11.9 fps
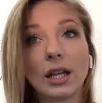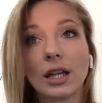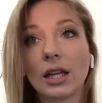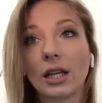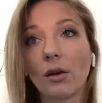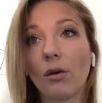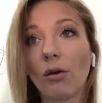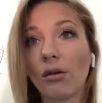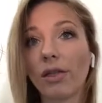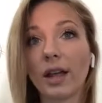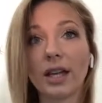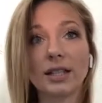whole
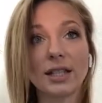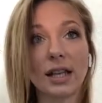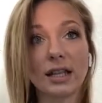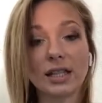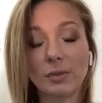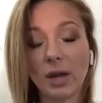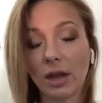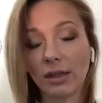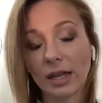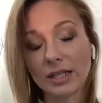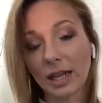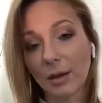thing is, at least be
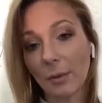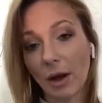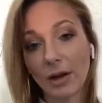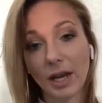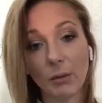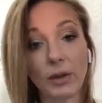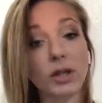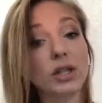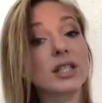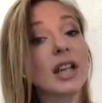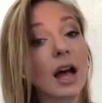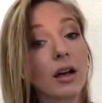authentic about it with
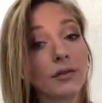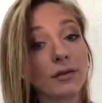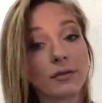yourself,